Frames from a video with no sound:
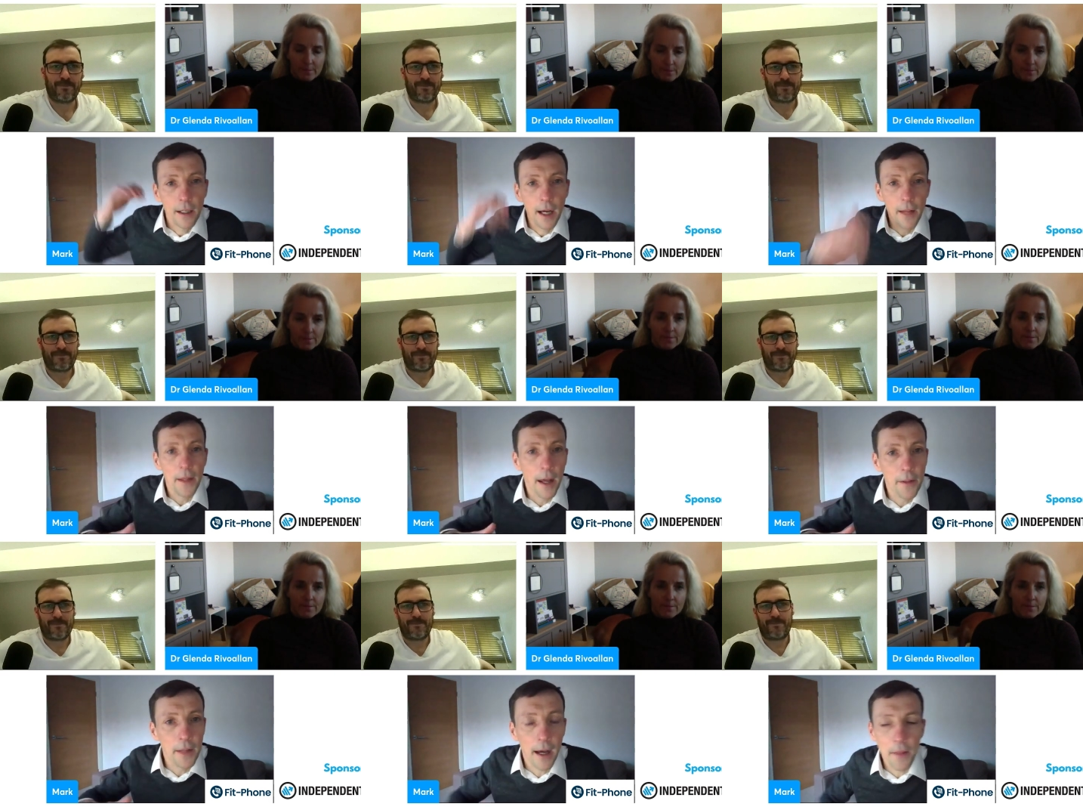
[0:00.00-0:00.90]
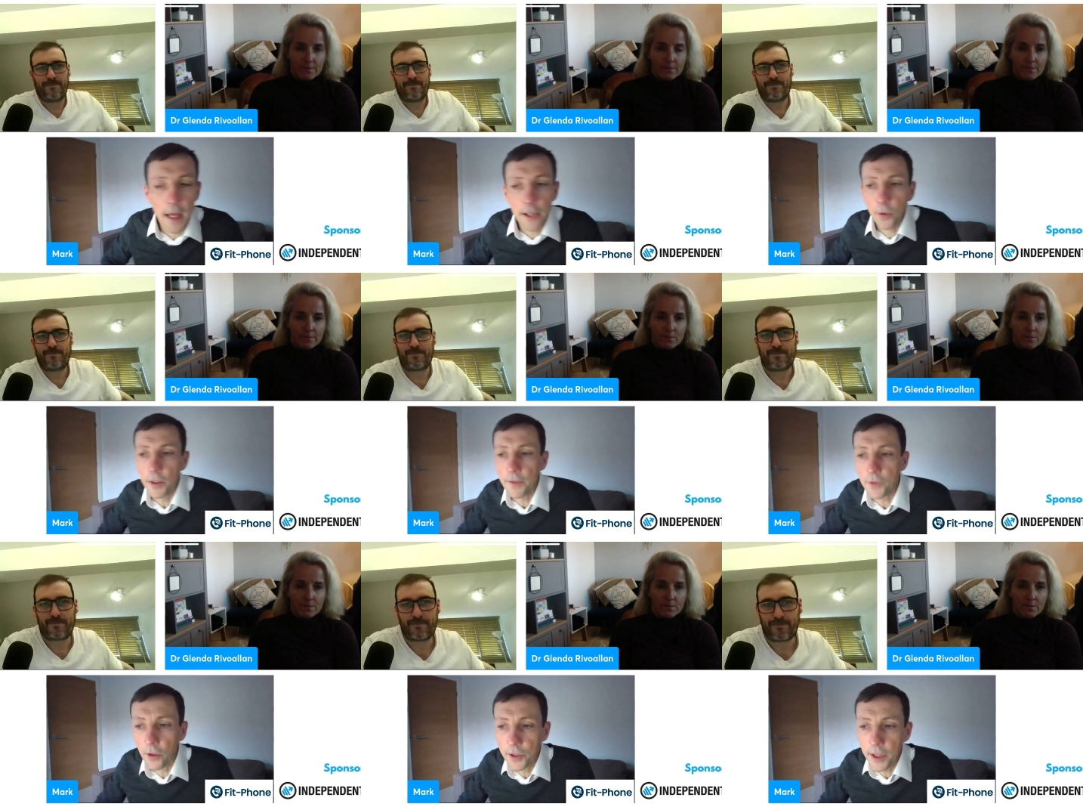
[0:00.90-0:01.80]
Speaker 1: um, and that and that's what they've
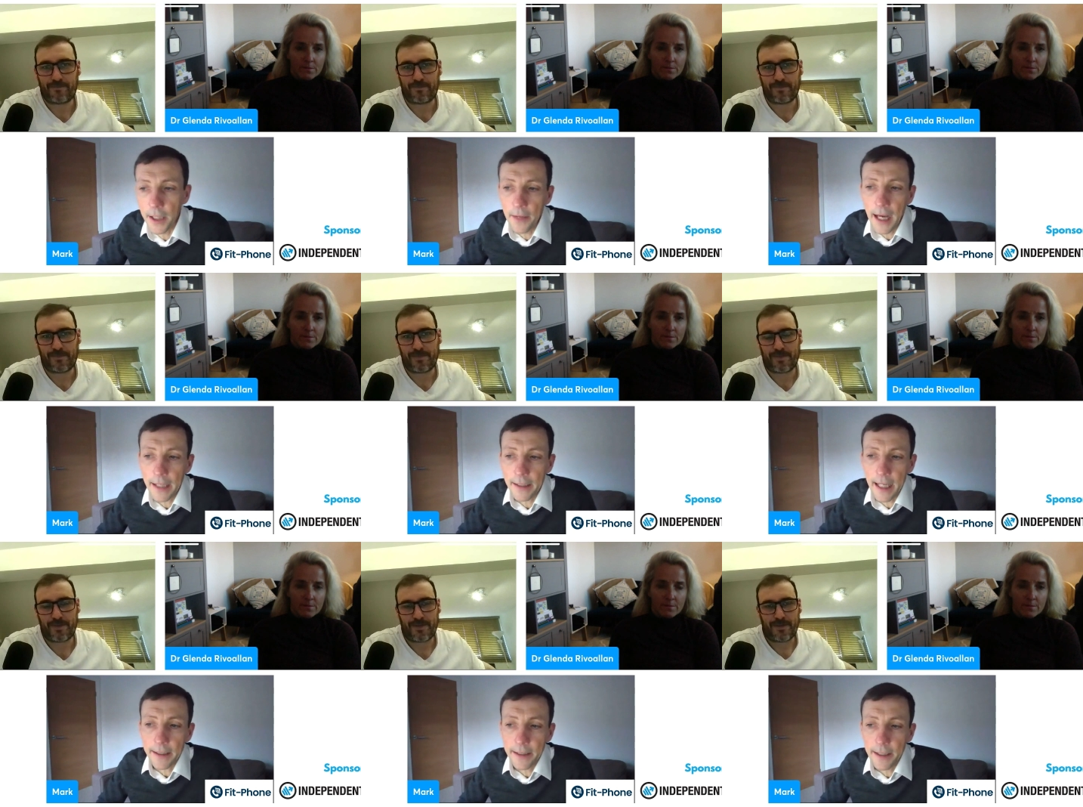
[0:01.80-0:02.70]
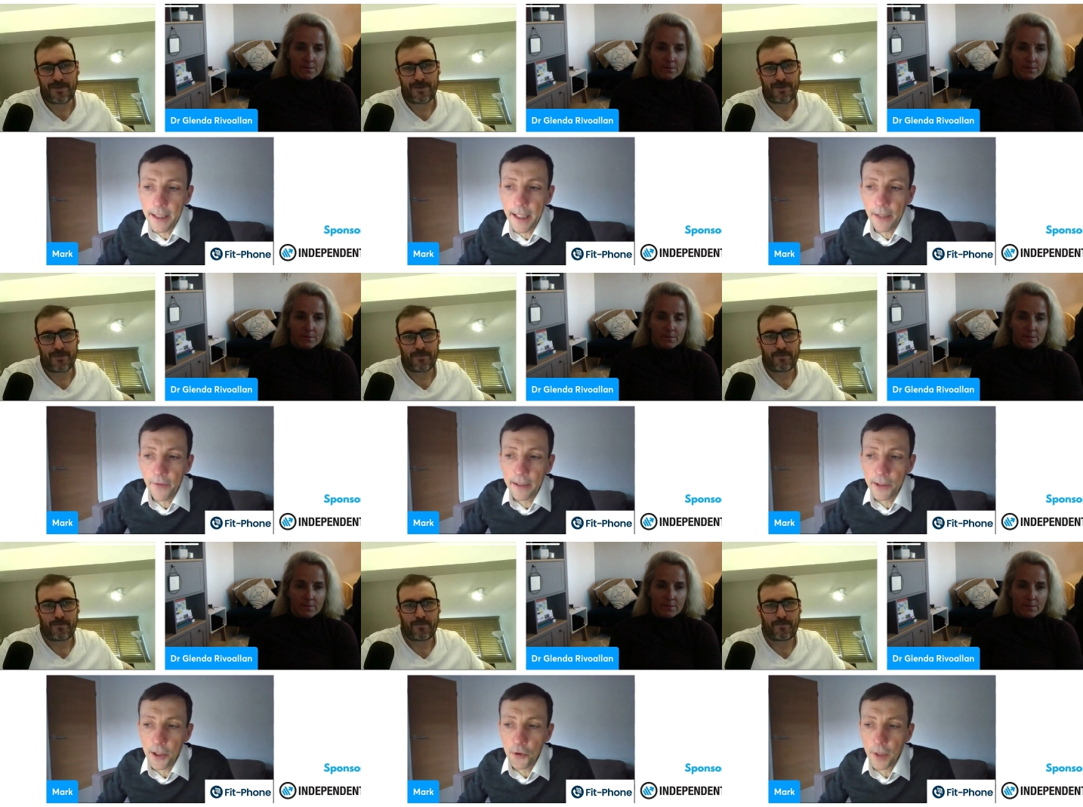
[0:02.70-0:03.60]
done. So that that that's the key
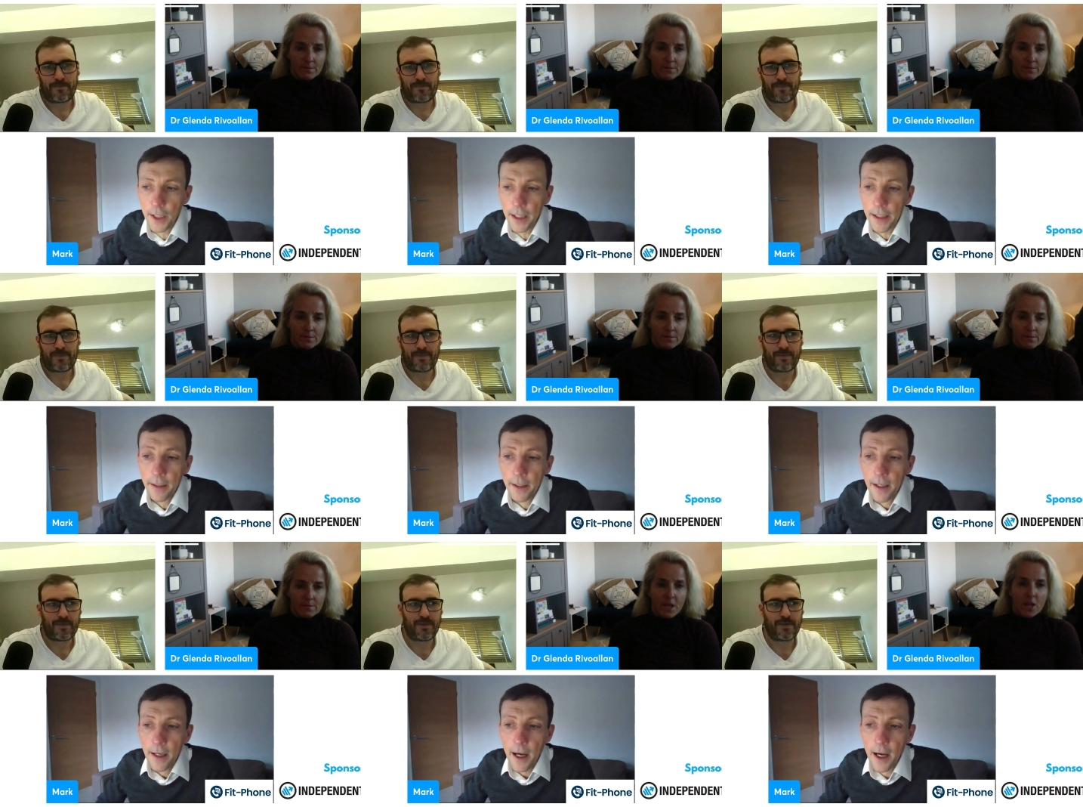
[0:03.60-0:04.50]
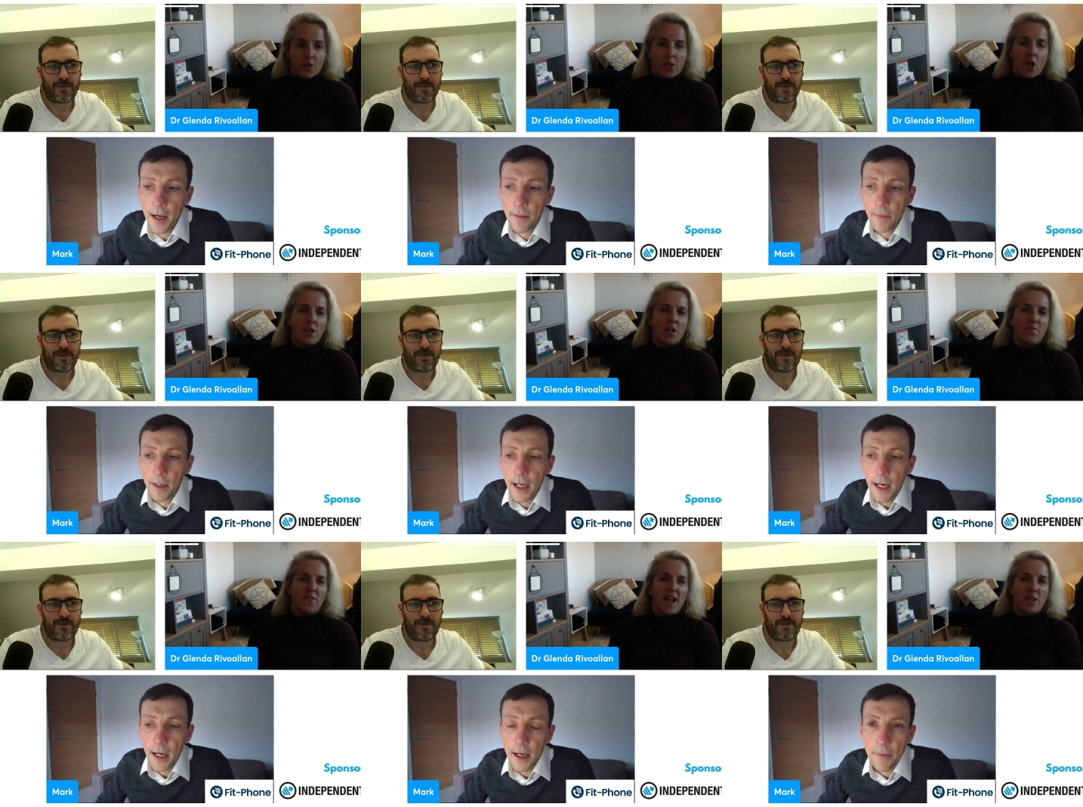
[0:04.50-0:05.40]
advantage, really. Um, the
Speaker 2: other
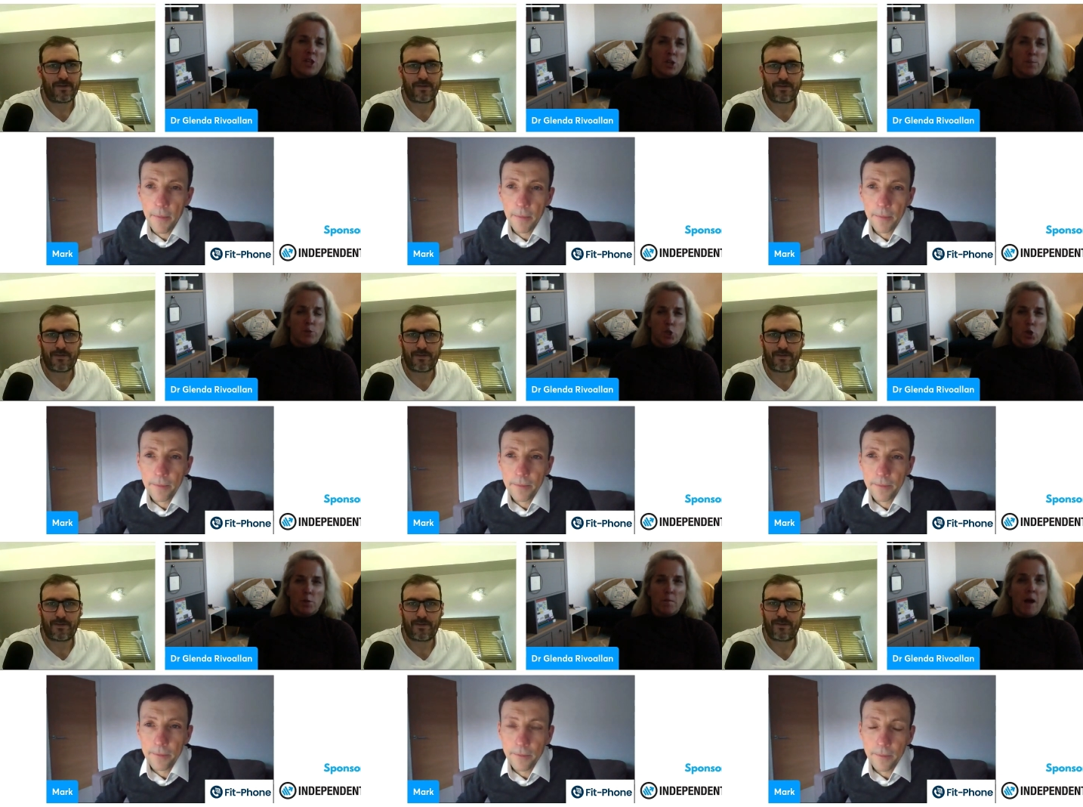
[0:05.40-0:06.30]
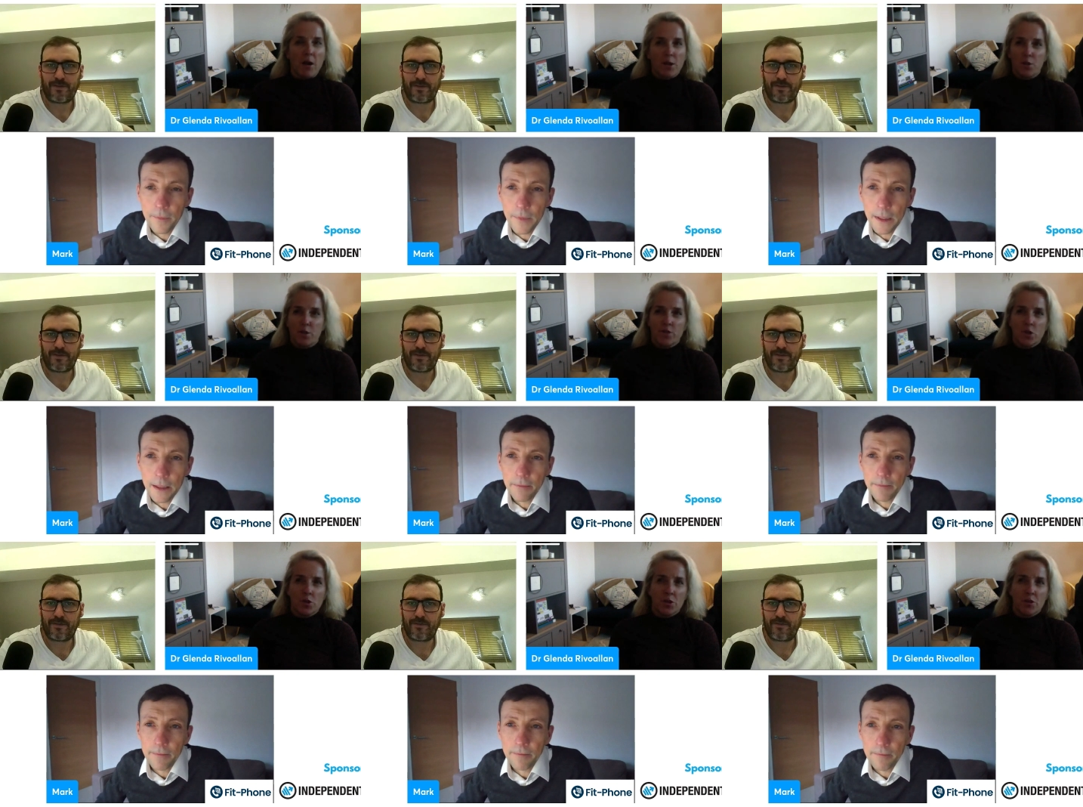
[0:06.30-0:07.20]
advantage, I'm sure, Mark, is you
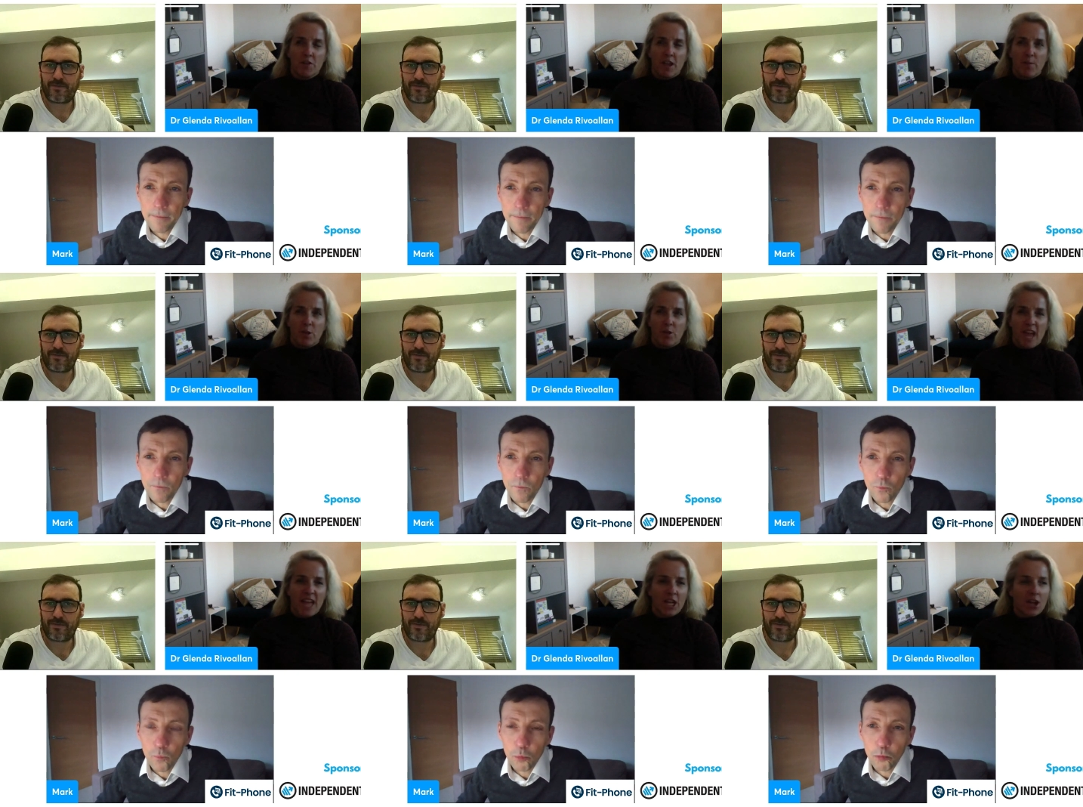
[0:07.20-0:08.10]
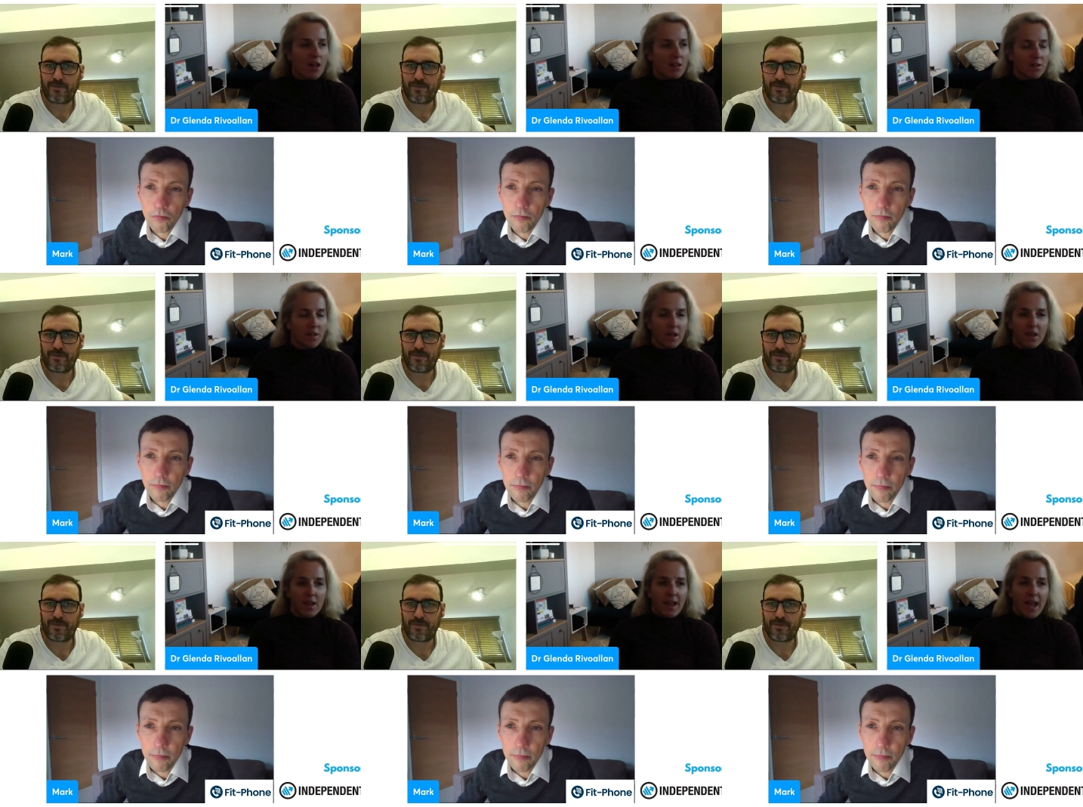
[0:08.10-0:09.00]
just described in Technicolor that
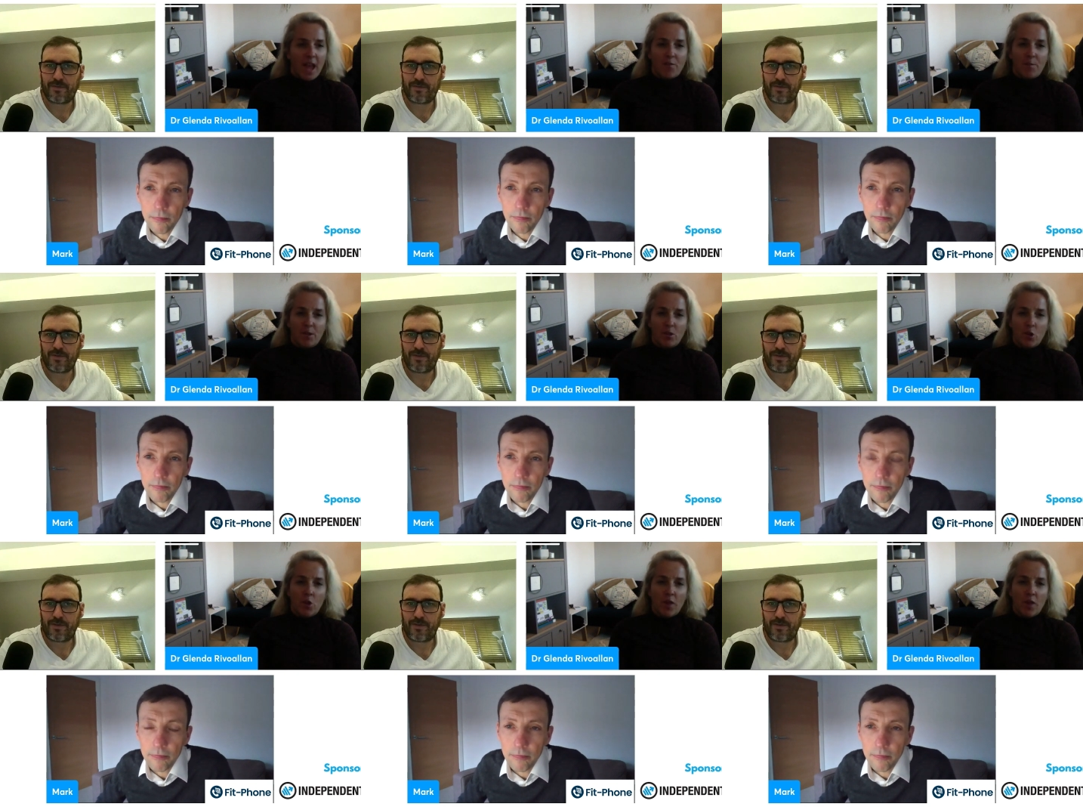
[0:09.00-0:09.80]
everybody's got